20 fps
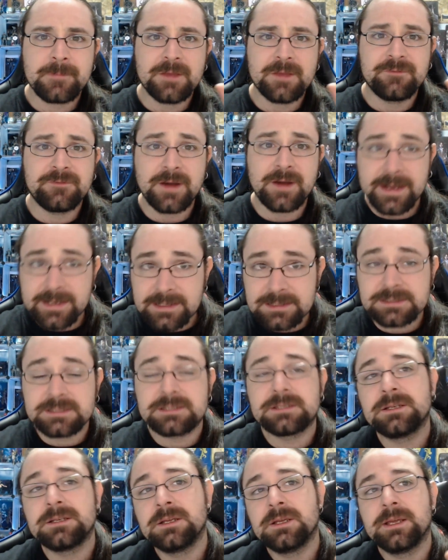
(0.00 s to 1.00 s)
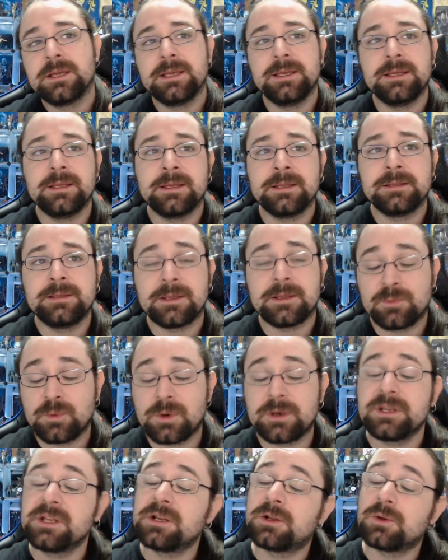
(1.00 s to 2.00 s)
files that
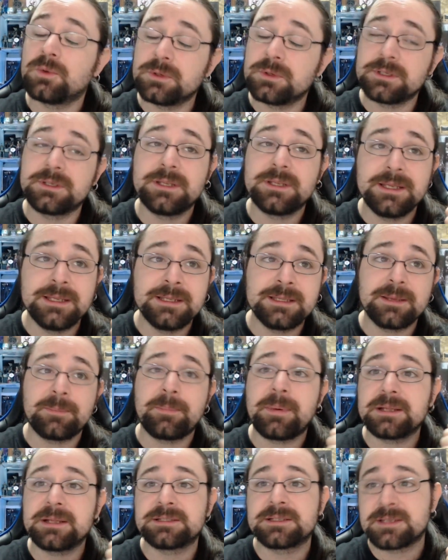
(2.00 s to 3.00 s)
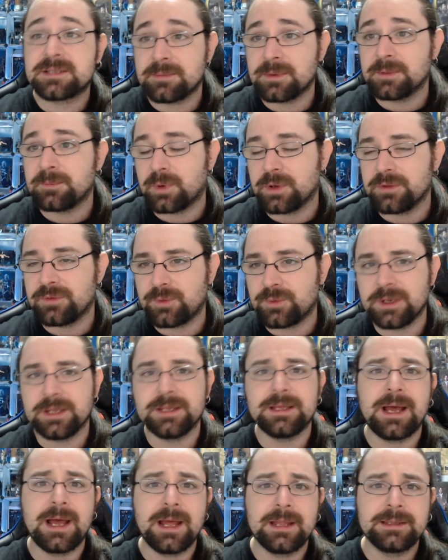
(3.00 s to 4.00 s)
were included in the patch
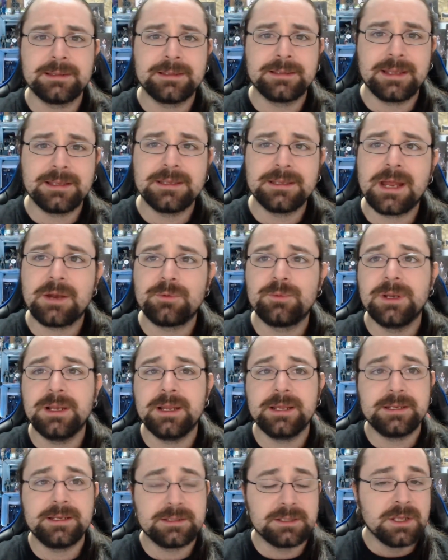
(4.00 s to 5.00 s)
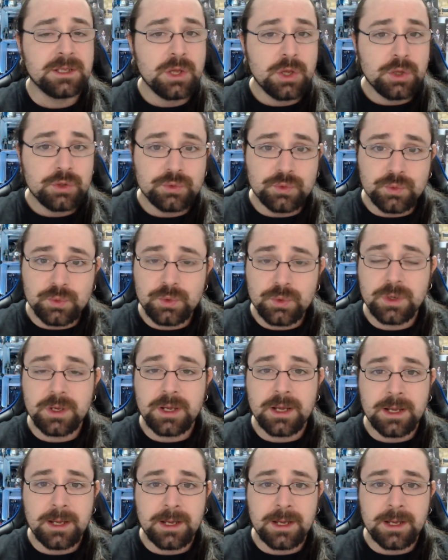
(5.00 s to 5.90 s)
7.3, and they are related to